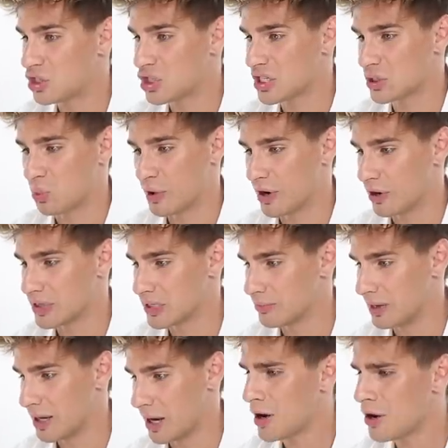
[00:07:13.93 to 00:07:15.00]
just weird to
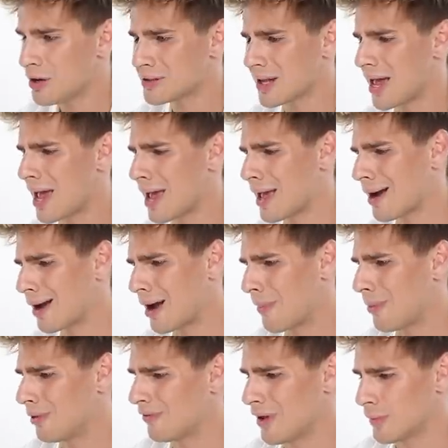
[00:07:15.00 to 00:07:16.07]
me. Here's a
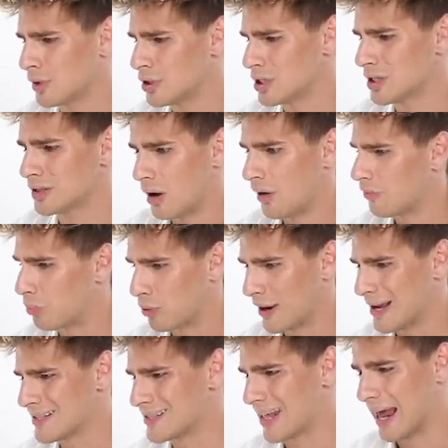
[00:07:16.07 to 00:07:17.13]
couple of images of
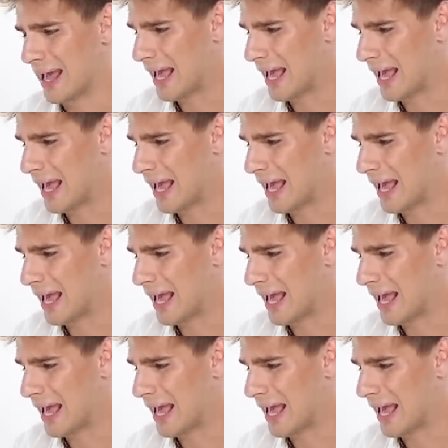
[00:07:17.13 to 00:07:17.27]
braids that I